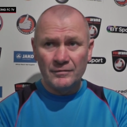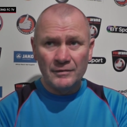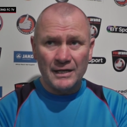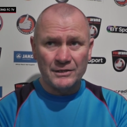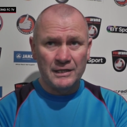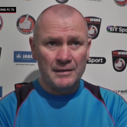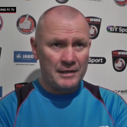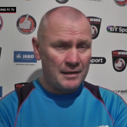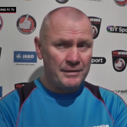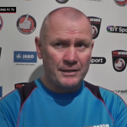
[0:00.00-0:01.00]
last game
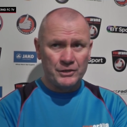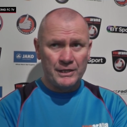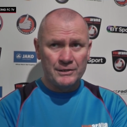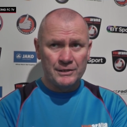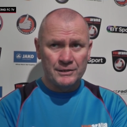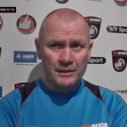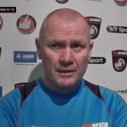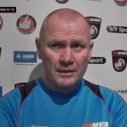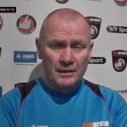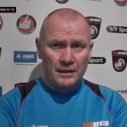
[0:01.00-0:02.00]
and I make changes,
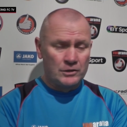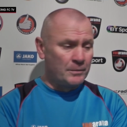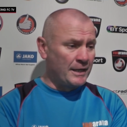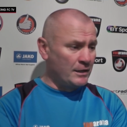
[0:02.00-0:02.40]
and someone